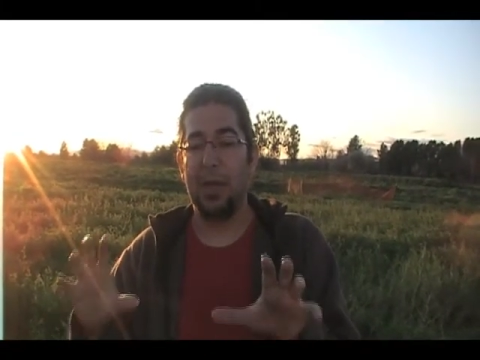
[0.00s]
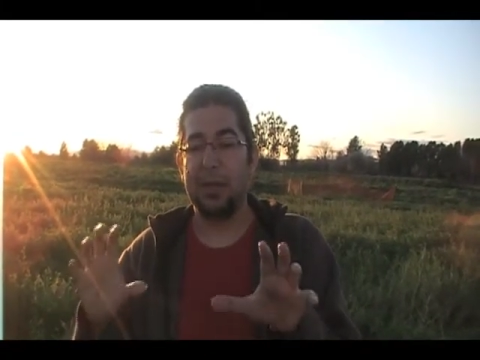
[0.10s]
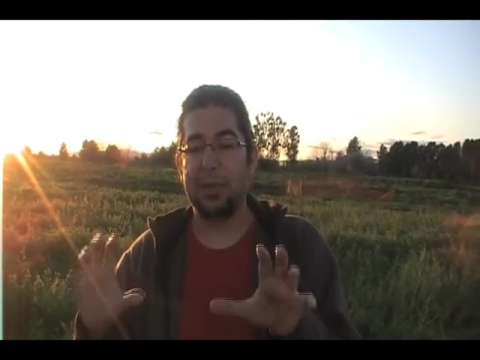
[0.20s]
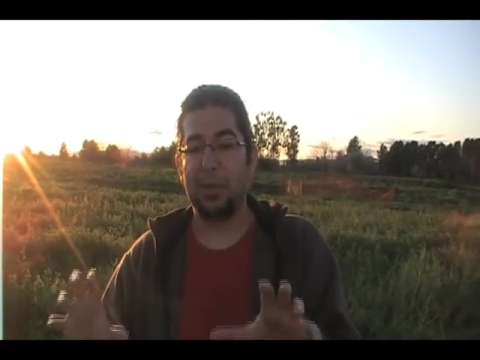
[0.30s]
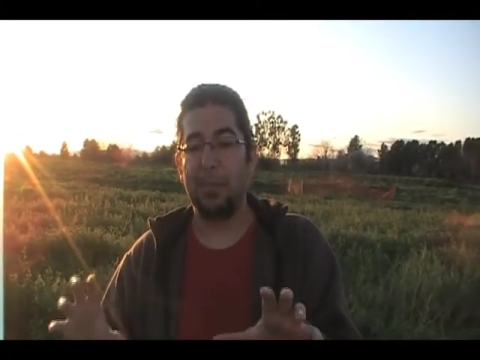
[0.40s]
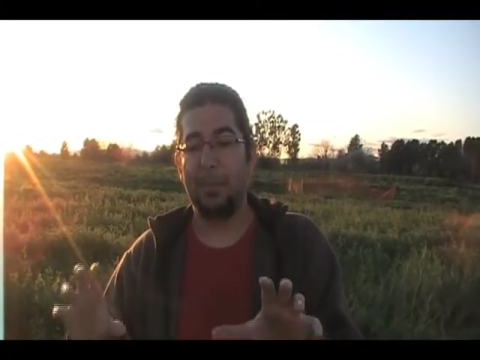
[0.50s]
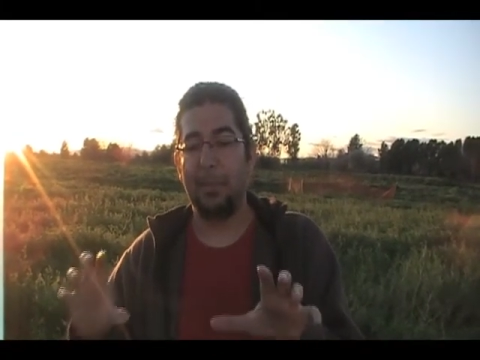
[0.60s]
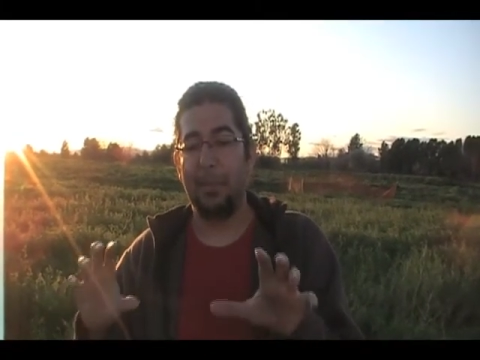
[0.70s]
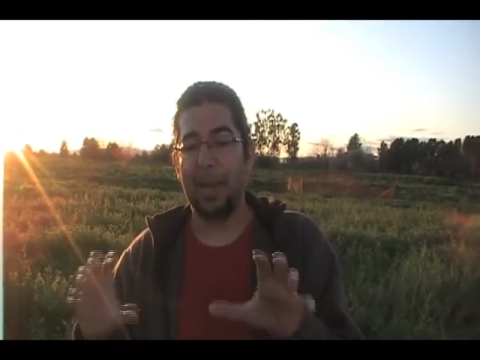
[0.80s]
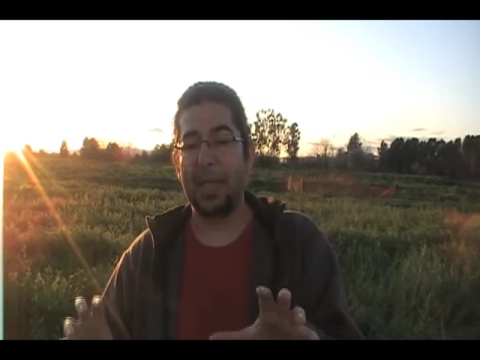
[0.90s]
some
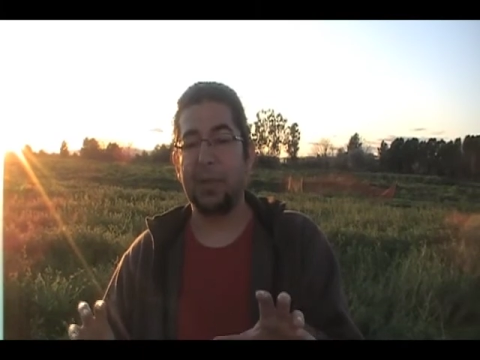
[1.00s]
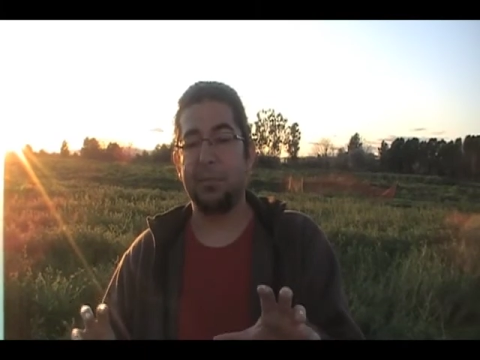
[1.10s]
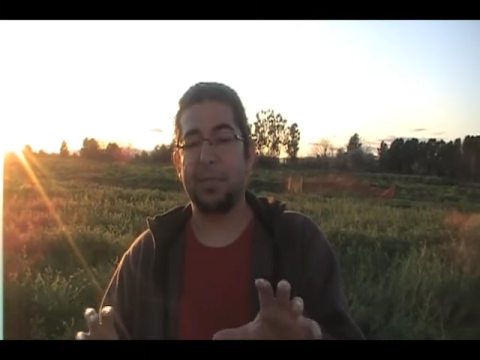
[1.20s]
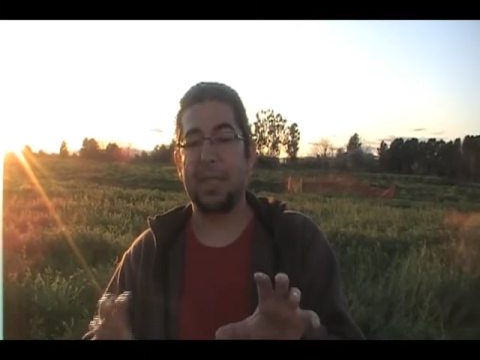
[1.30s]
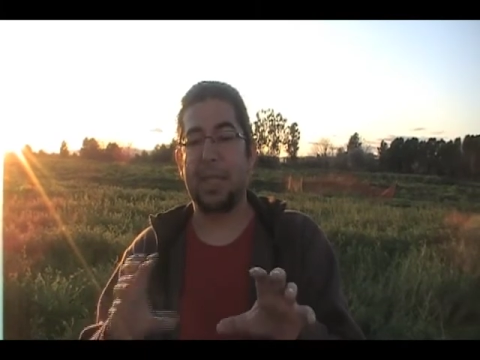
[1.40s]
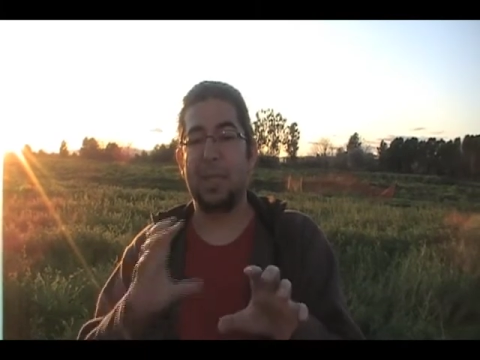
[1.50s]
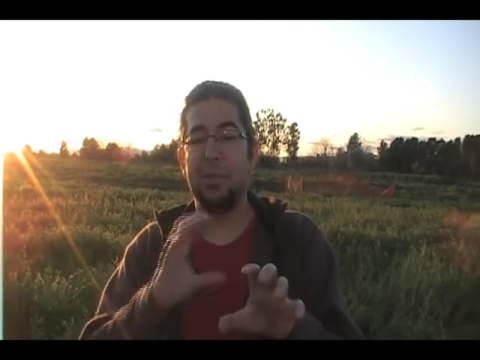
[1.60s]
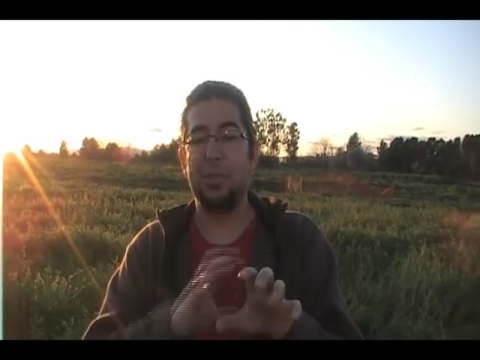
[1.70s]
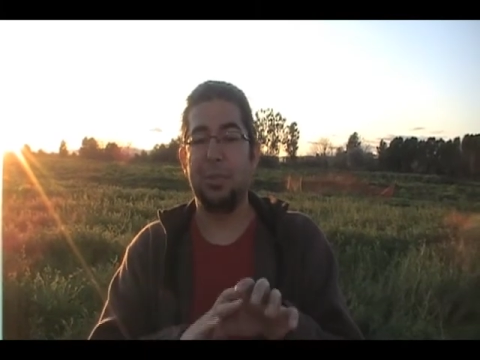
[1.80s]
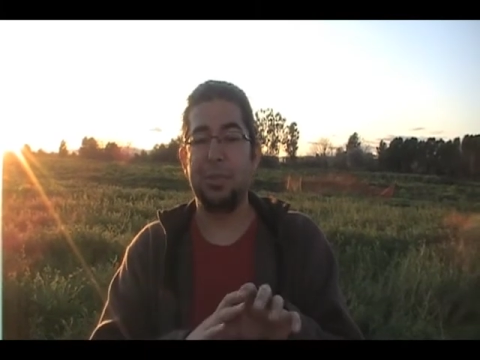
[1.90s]
microbes
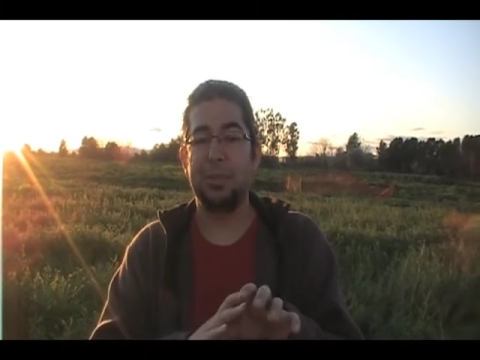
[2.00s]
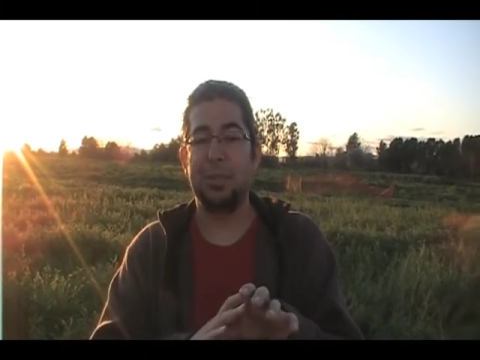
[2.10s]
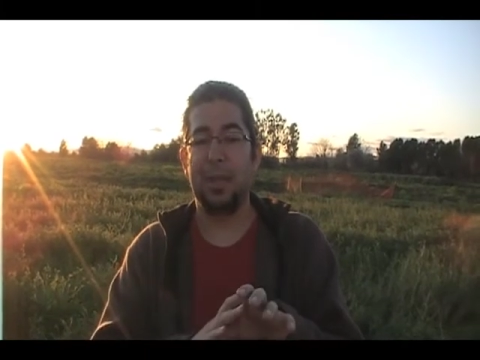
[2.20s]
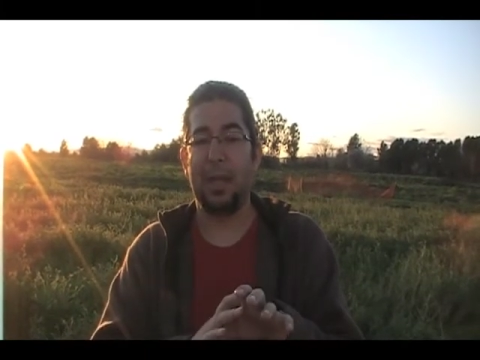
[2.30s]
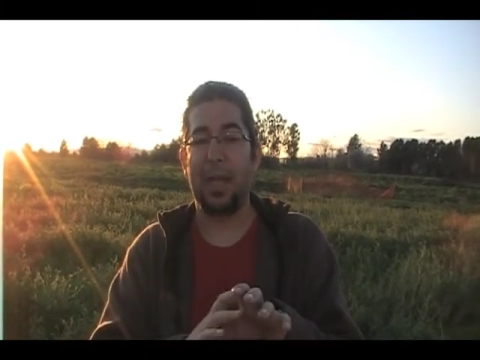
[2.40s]
can use